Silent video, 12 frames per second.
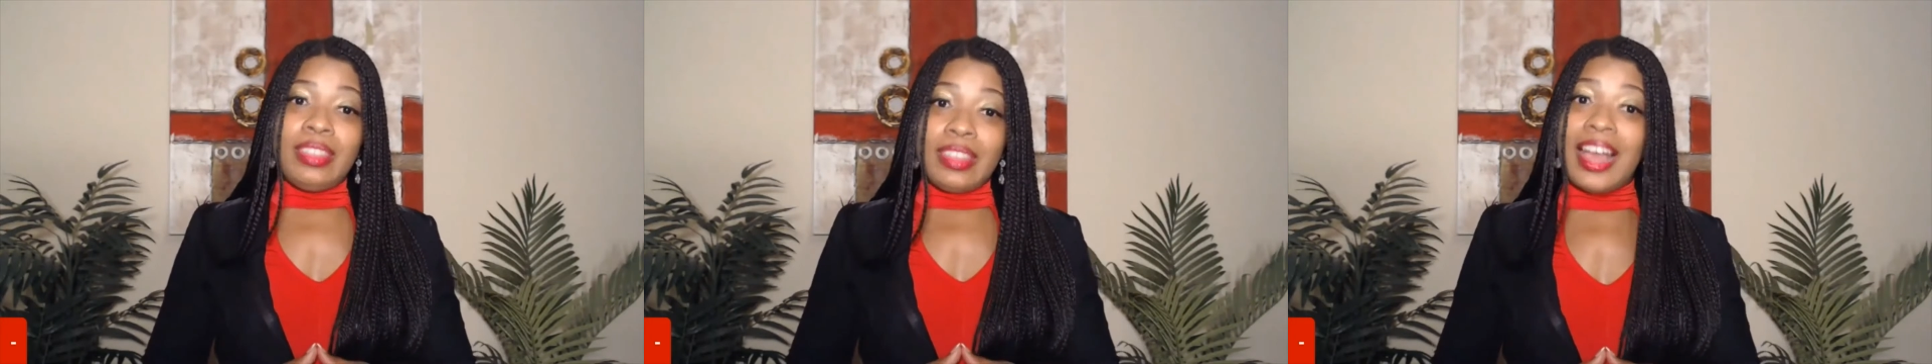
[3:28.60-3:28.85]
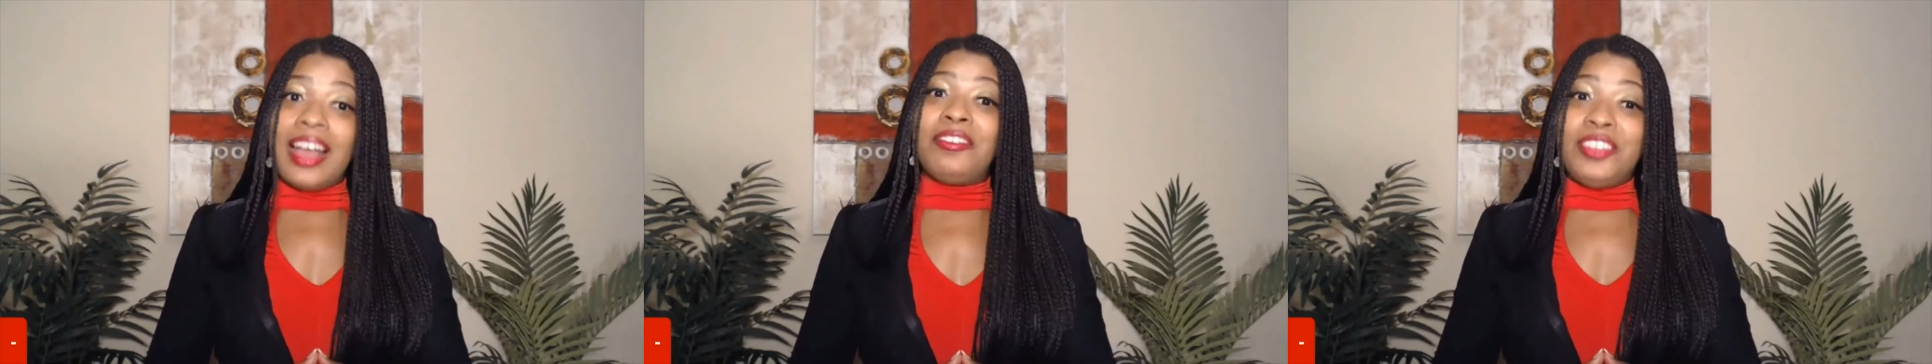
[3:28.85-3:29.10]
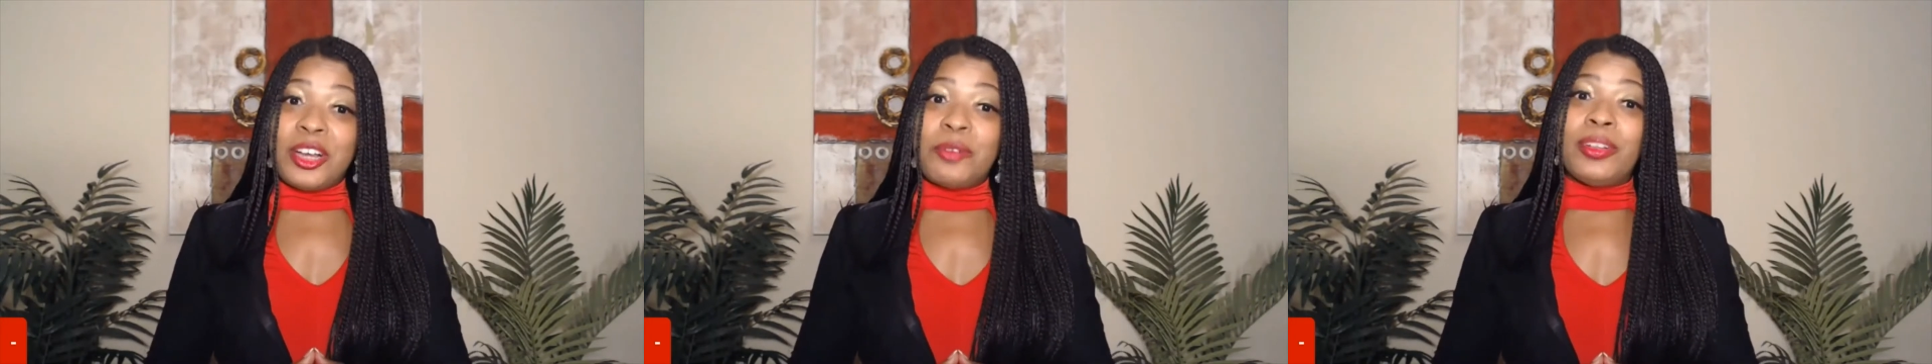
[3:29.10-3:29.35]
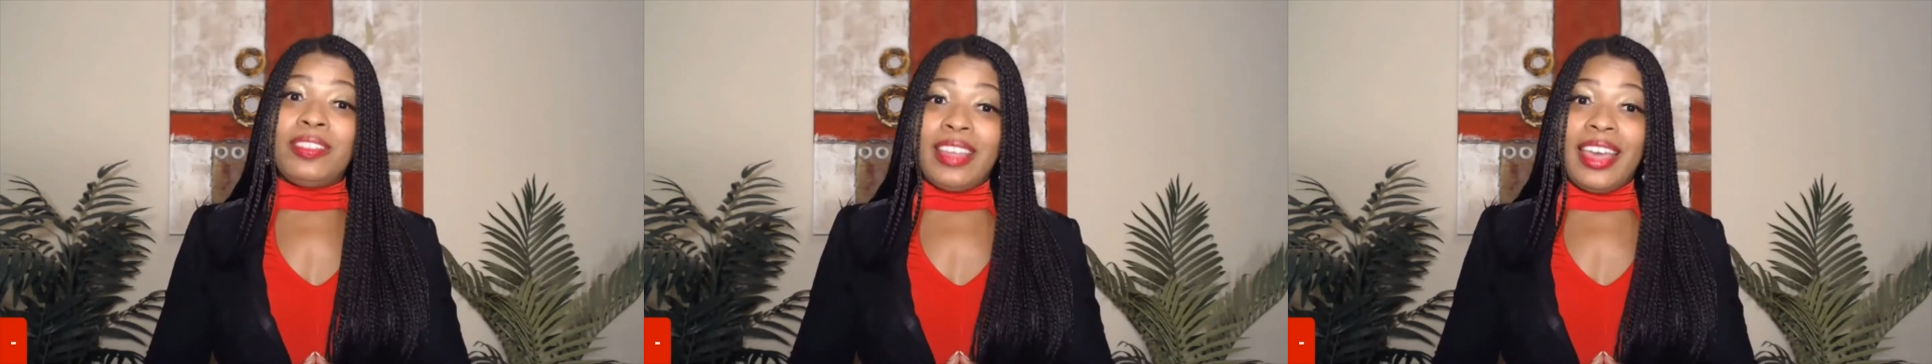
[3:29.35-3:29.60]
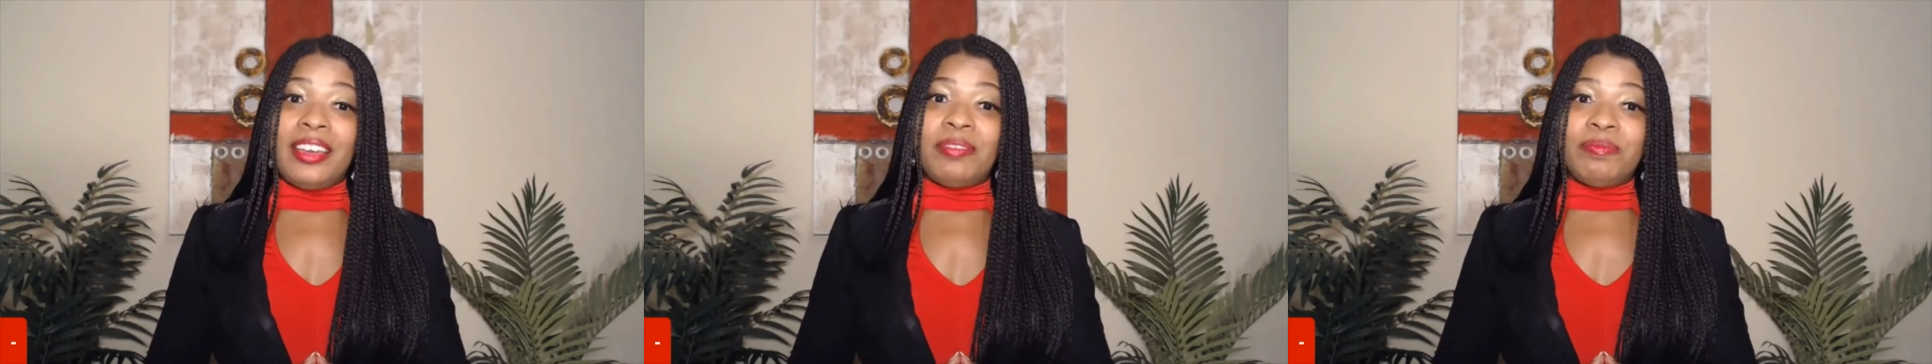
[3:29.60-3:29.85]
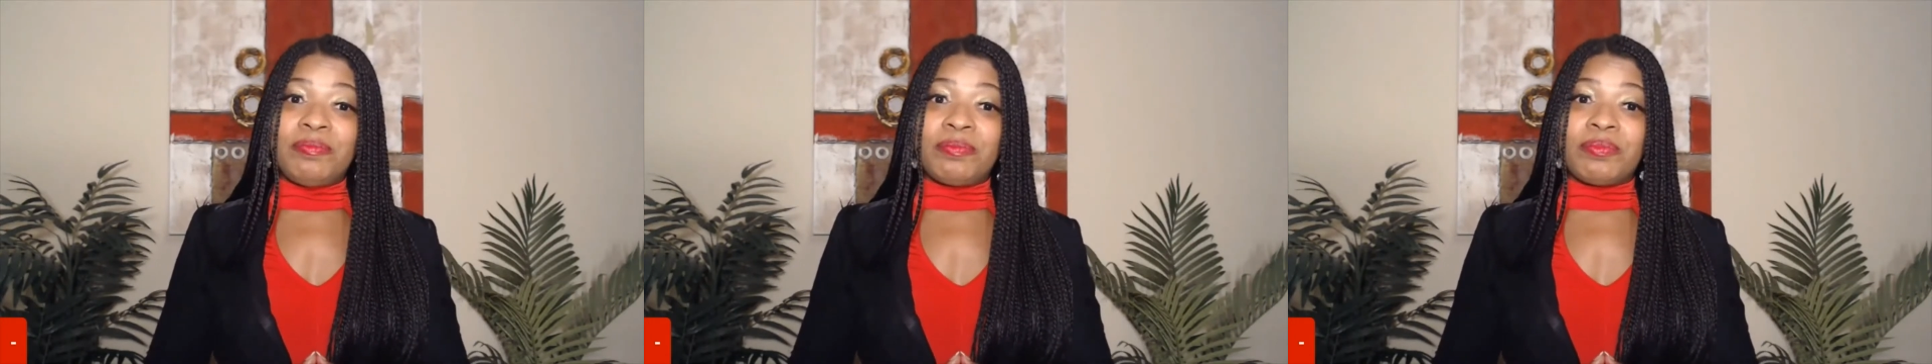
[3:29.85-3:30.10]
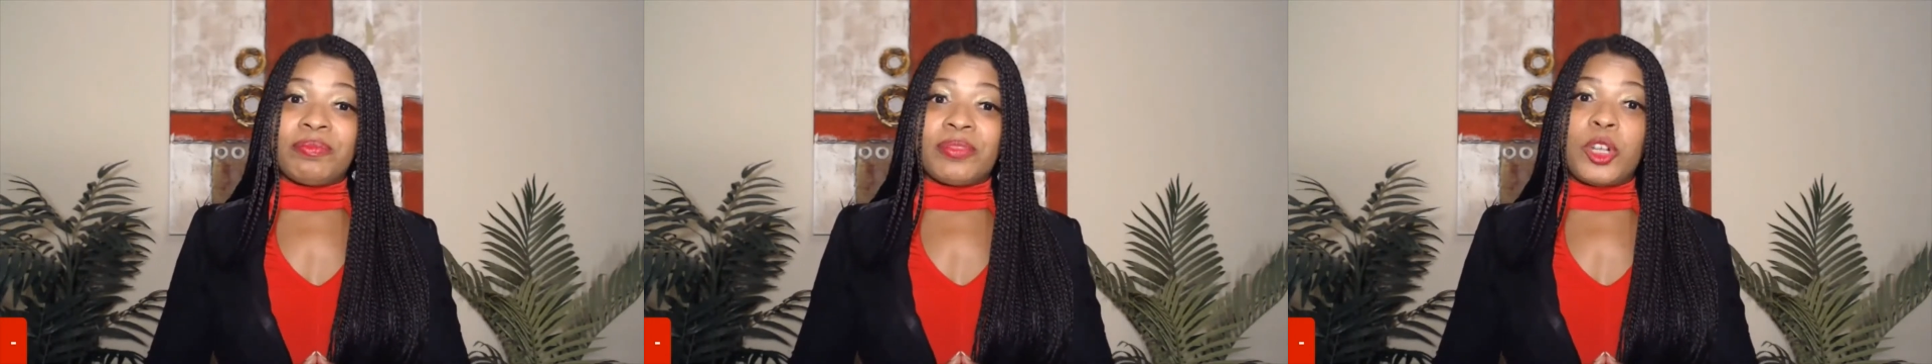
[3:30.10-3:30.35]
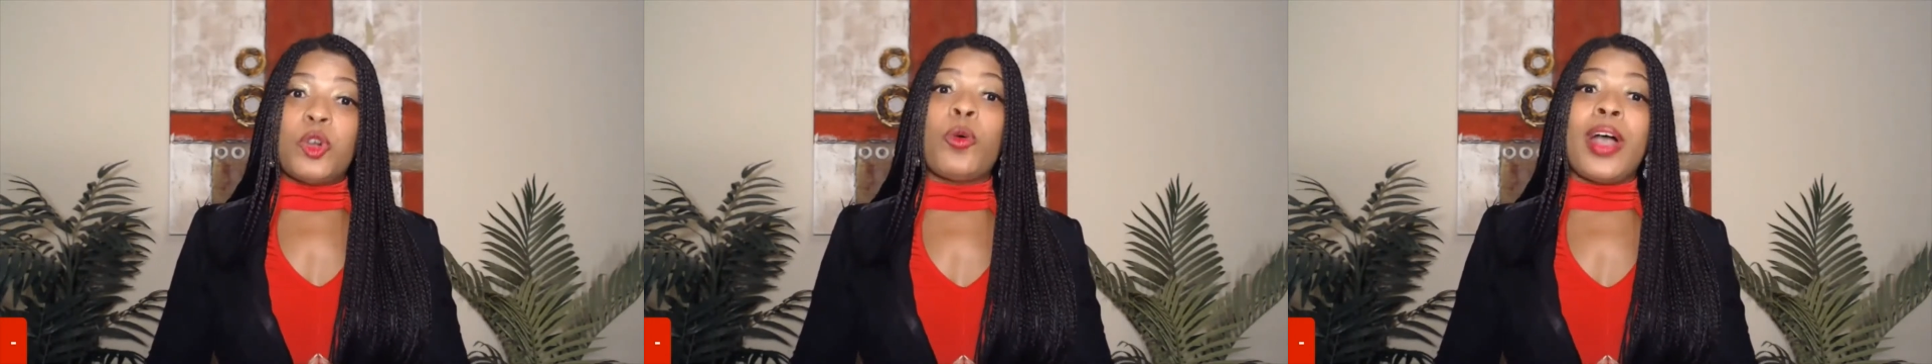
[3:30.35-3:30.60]
have dealt with that
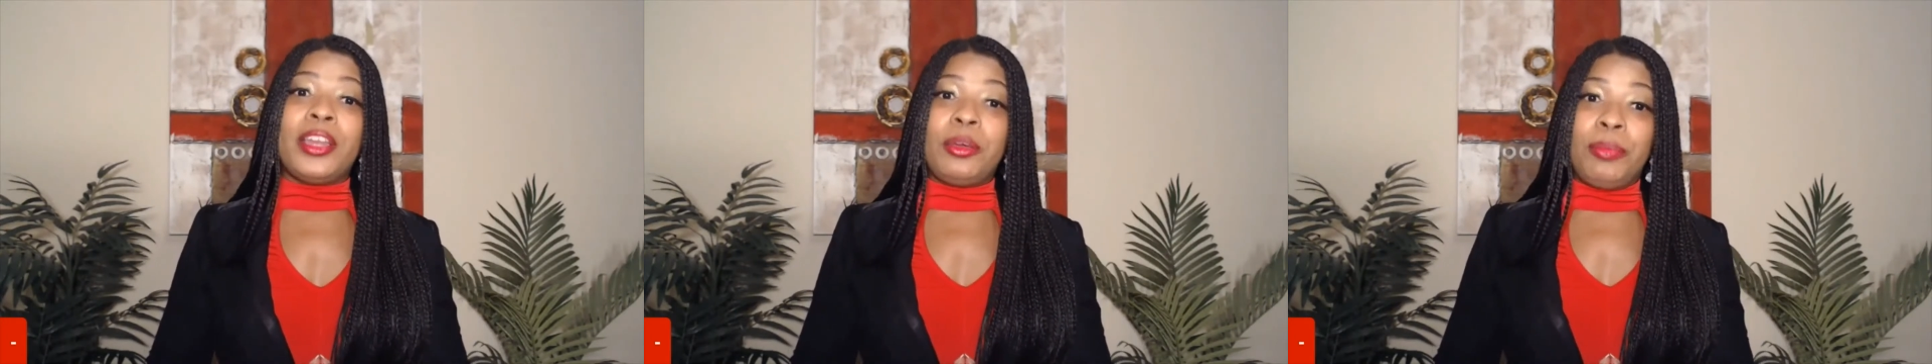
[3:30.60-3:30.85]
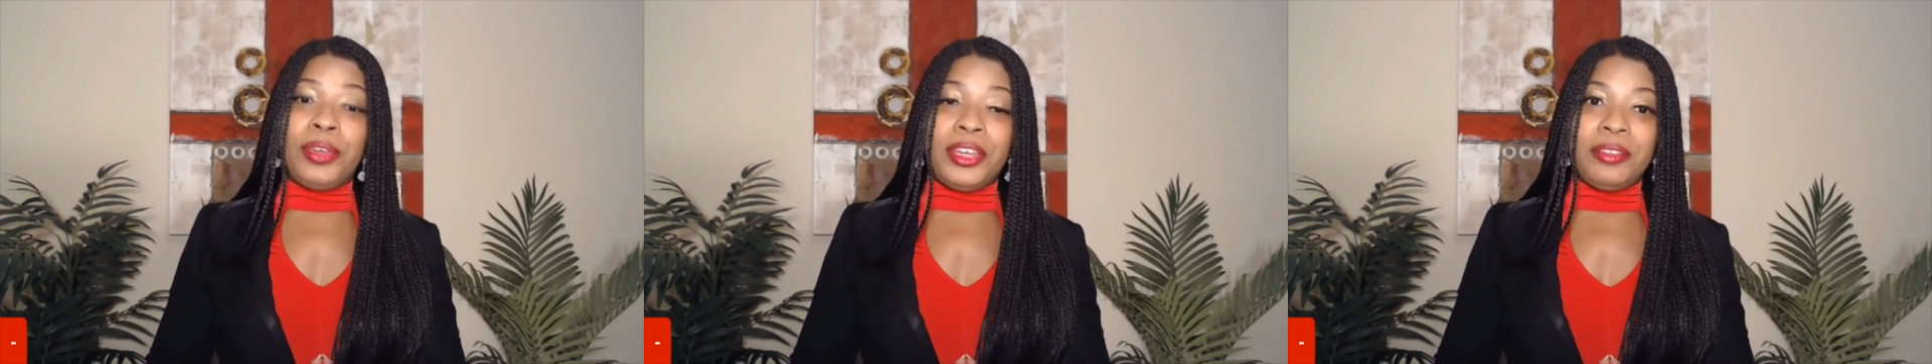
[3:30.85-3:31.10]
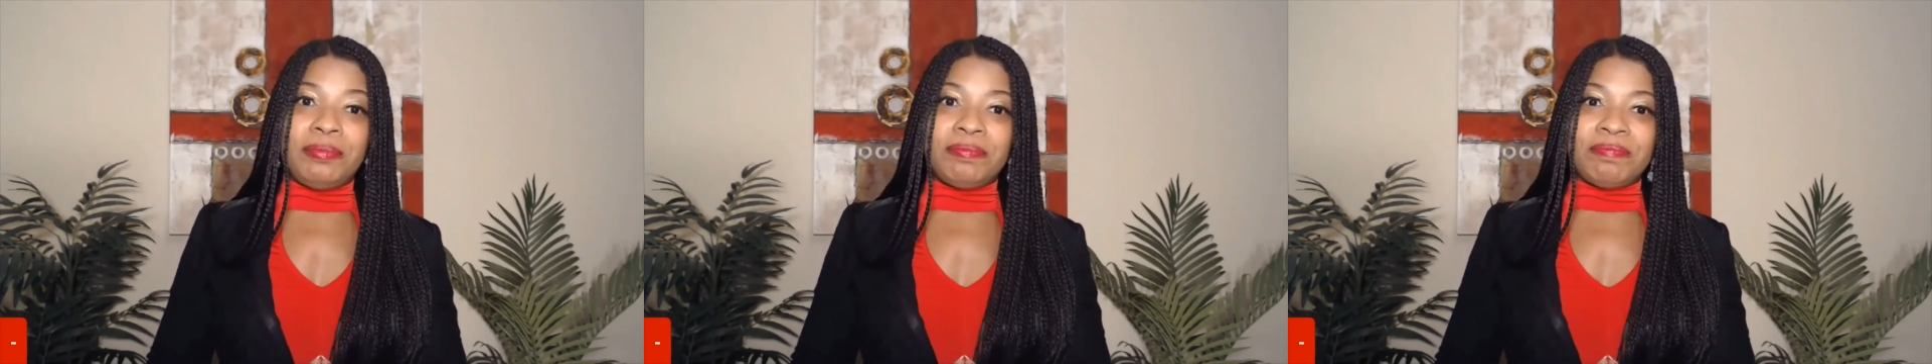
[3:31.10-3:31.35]
quite a bit.